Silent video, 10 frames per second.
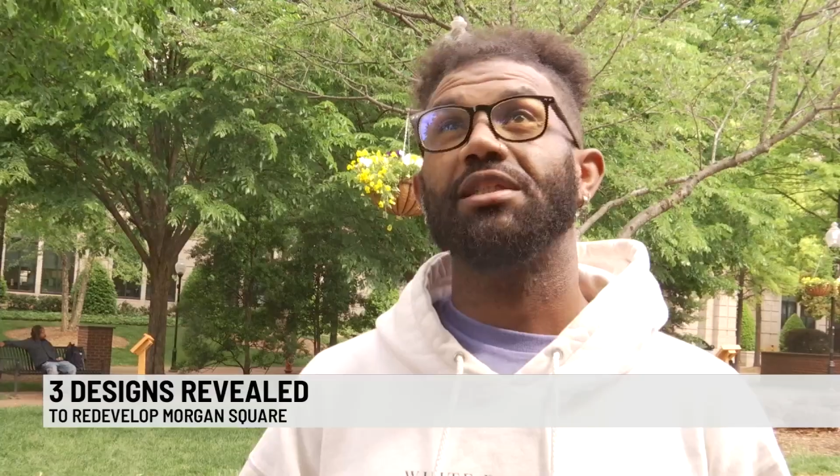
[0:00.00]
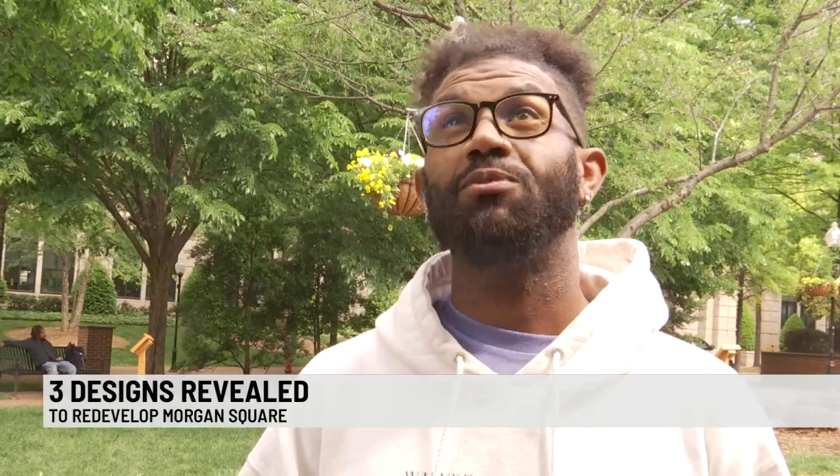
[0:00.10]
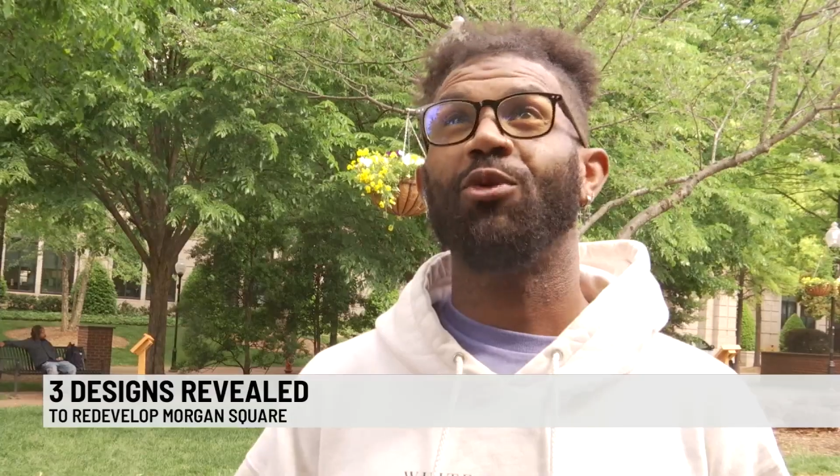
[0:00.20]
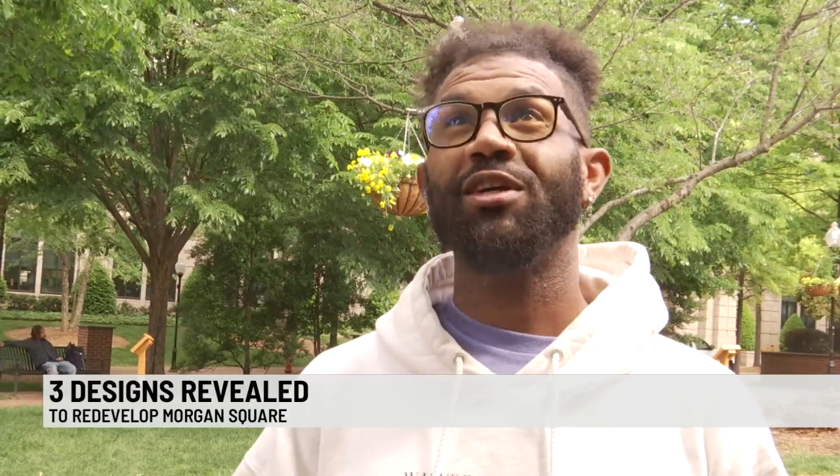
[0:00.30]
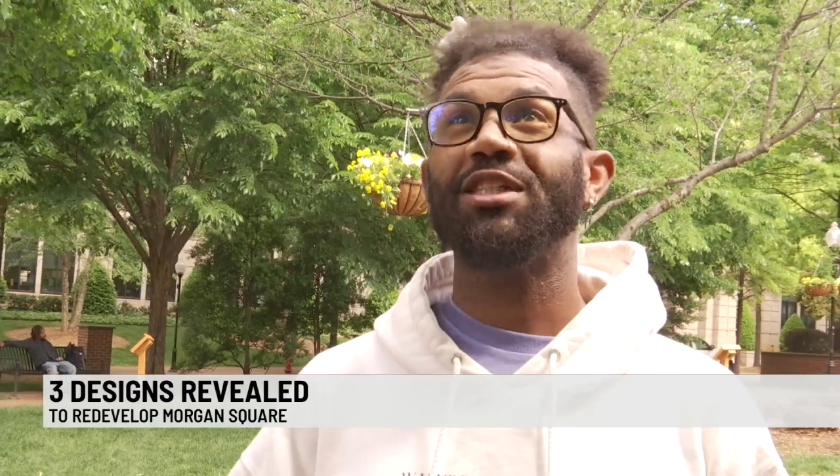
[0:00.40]

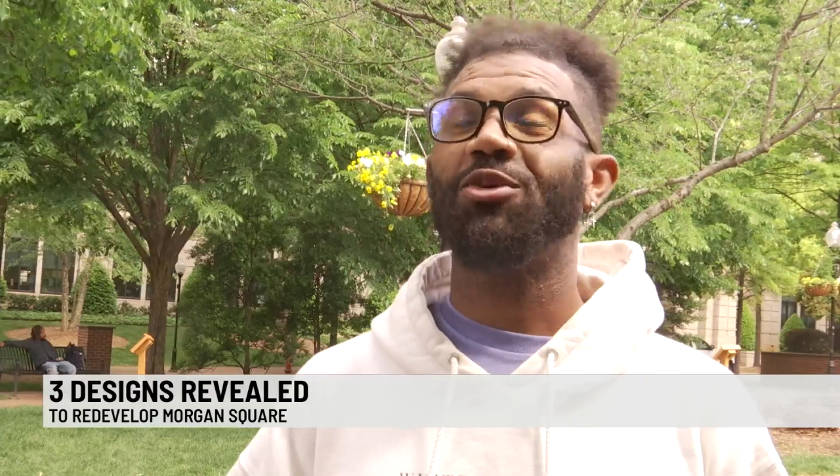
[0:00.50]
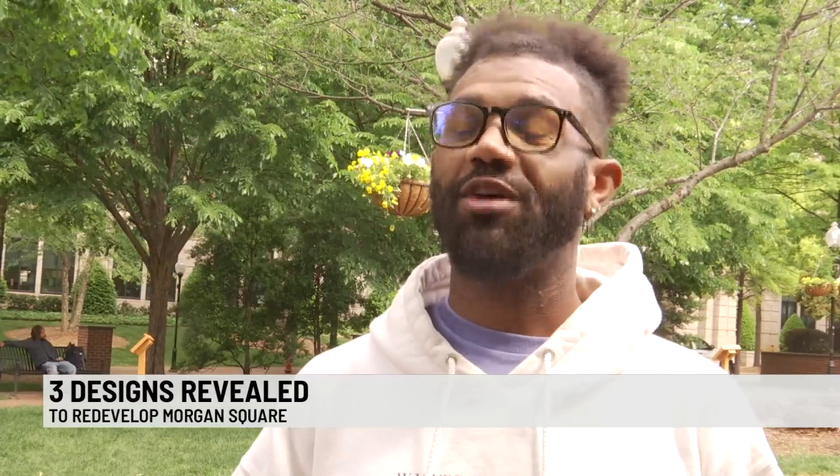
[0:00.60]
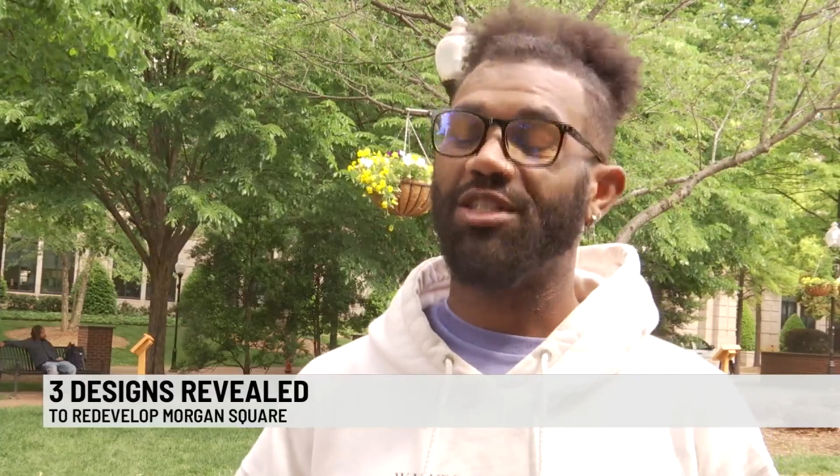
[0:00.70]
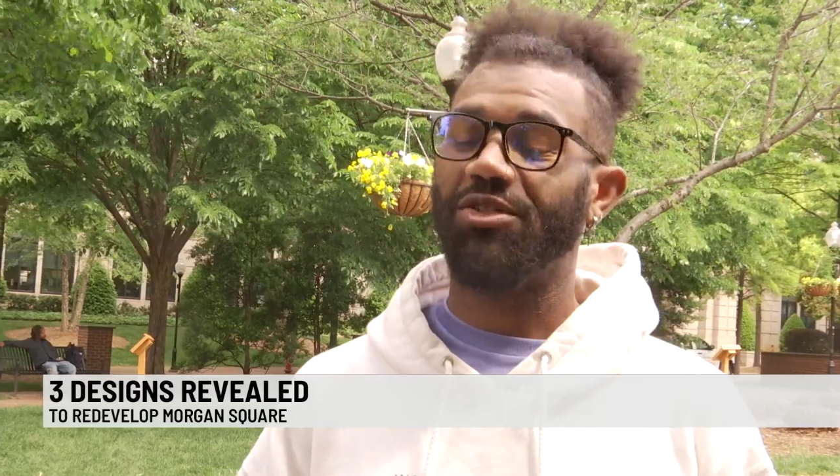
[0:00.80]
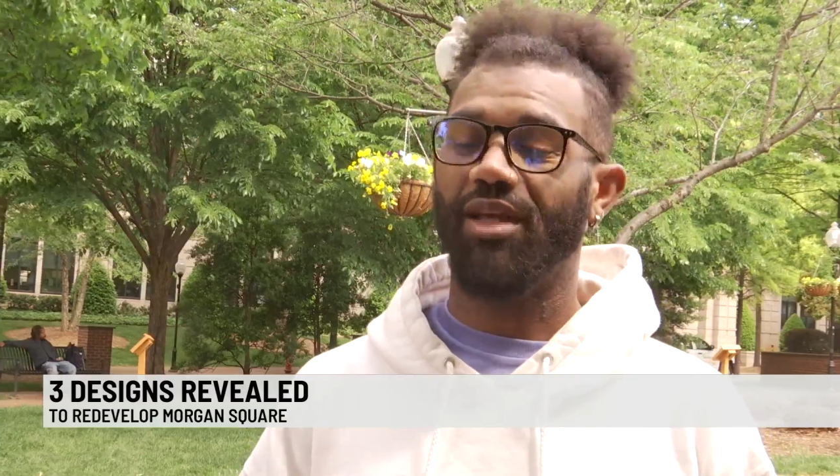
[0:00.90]
Morgan
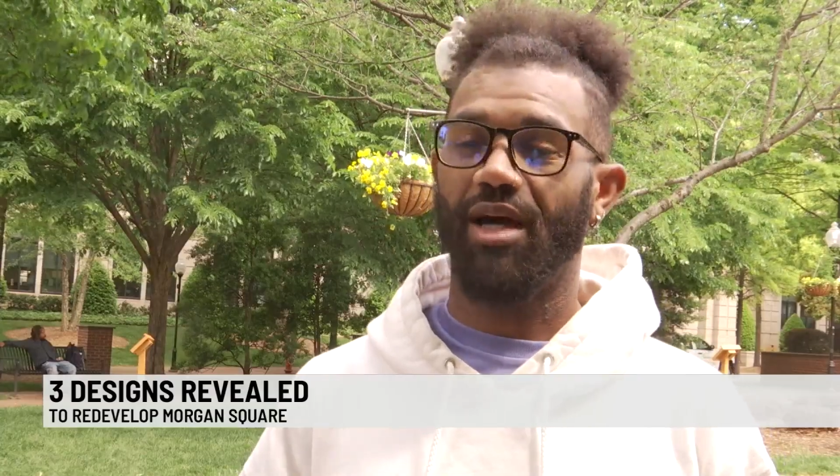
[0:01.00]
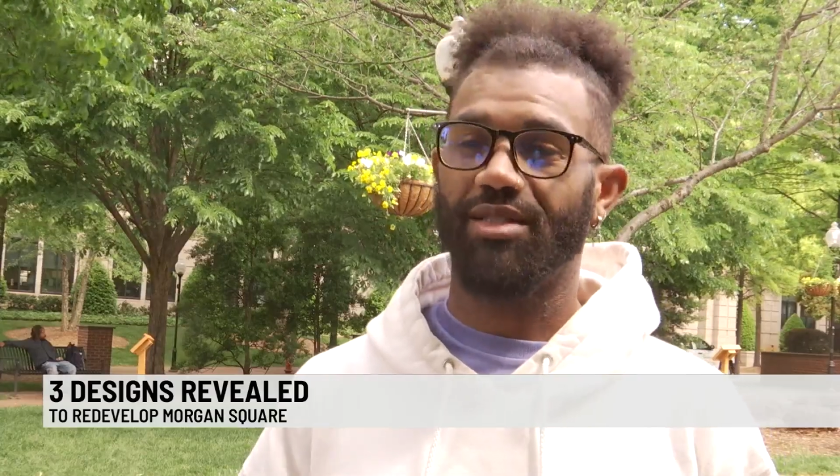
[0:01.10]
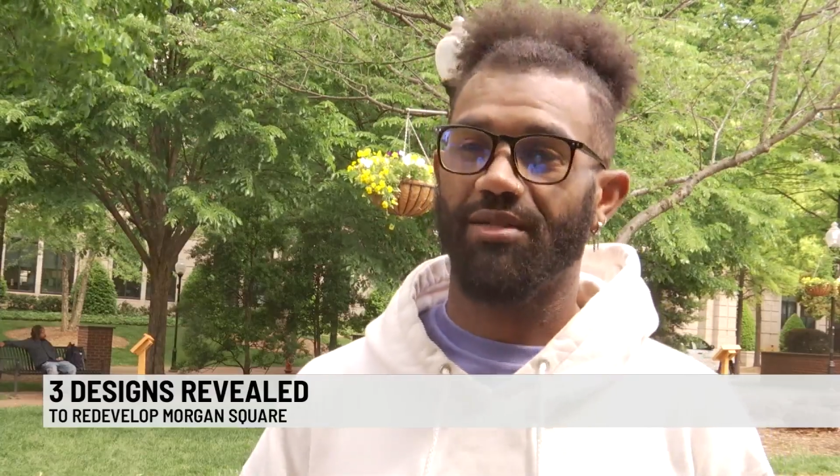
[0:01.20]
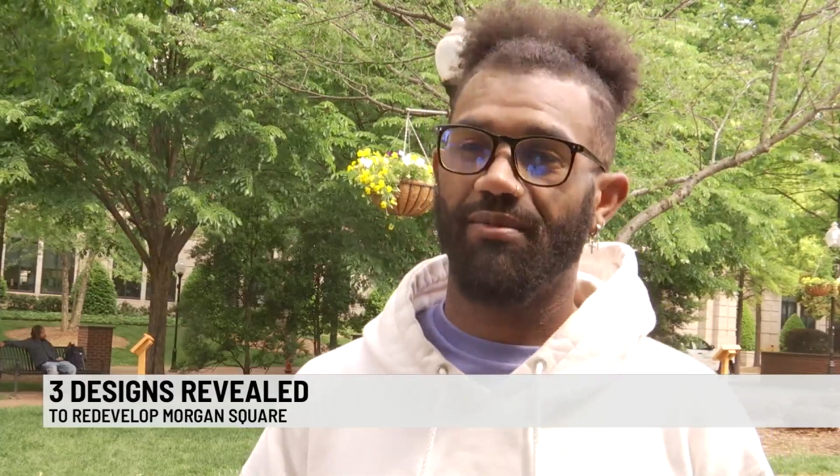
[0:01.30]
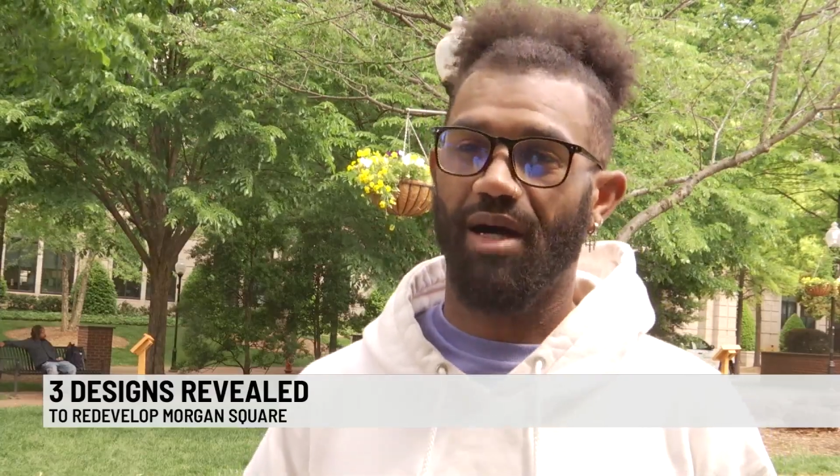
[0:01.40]
Square is really awesome,